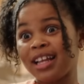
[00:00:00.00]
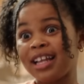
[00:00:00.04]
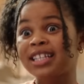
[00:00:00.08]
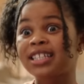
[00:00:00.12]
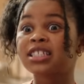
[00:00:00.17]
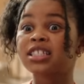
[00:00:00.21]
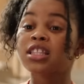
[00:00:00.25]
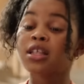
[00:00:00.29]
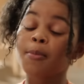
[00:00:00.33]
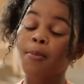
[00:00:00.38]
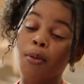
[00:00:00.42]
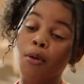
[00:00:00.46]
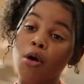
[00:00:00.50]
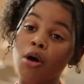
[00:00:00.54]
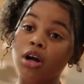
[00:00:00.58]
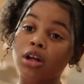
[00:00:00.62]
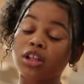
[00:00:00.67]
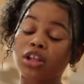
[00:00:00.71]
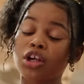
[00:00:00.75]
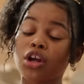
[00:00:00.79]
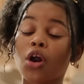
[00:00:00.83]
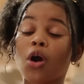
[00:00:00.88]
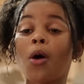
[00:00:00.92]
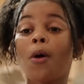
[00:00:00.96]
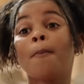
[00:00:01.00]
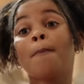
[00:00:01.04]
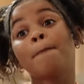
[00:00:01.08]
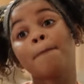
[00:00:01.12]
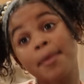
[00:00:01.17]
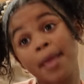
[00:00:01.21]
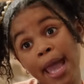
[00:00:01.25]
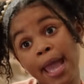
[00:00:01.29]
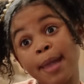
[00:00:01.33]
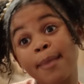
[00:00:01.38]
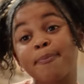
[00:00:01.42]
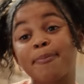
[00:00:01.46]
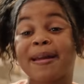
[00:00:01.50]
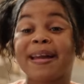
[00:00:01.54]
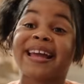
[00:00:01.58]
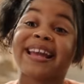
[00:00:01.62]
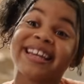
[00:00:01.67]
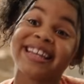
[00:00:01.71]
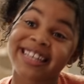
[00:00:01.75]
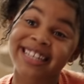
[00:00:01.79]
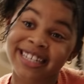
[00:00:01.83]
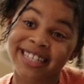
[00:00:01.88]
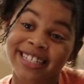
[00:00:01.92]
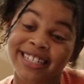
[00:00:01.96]
Isn't the poor little
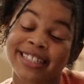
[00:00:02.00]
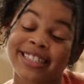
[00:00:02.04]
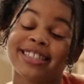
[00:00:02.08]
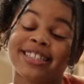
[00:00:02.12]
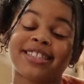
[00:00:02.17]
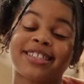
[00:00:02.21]
baby kids?